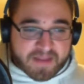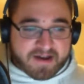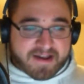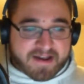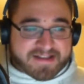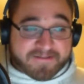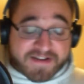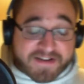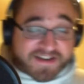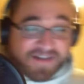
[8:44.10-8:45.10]
It's
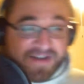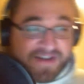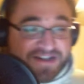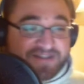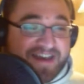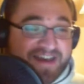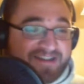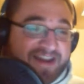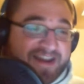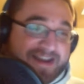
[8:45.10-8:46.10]
a feature that we should have
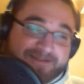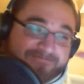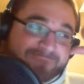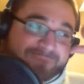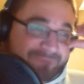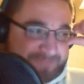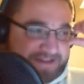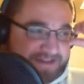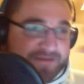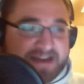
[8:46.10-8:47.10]
had like
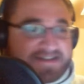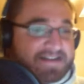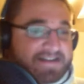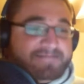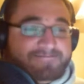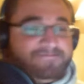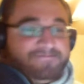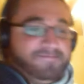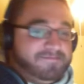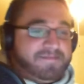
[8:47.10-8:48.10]

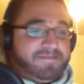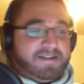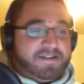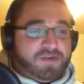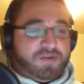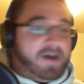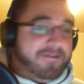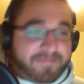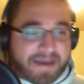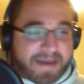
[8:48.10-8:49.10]
2012
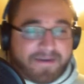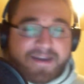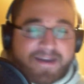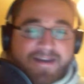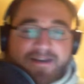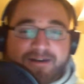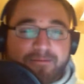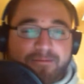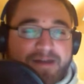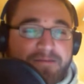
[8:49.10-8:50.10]
maybe on
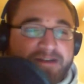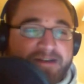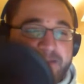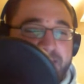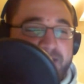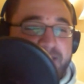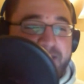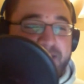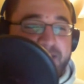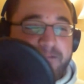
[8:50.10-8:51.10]
BlackBerry 10 BBM,
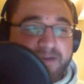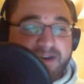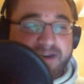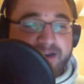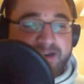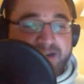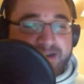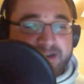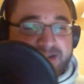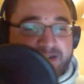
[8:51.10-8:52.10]
but
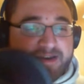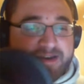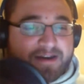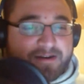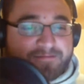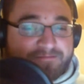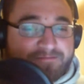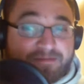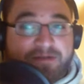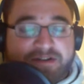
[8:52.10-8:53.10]
I'm
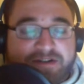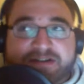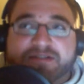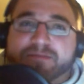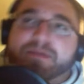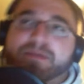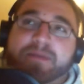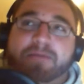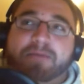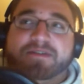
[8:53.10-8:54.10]
sorry,
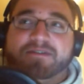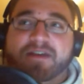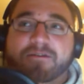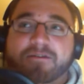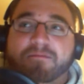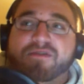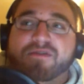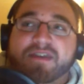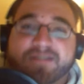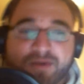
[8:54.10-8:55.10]
BBM wasn't around
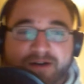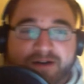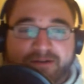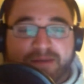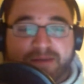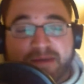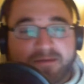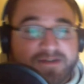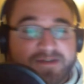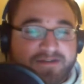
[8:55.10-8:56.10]
2012, or BBM
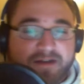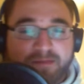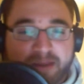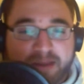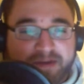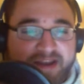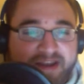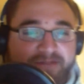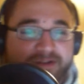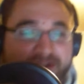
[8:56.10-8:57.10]
wasn't around BlackBerry 10
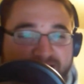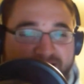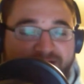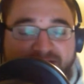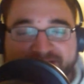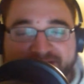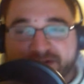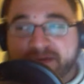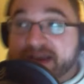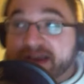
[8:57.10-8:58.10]
in 2012.
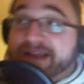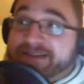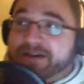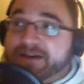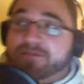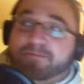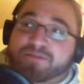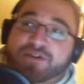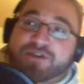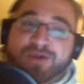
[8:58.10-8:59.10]
So
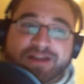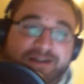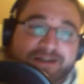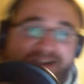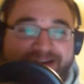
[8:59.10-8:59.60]
2013,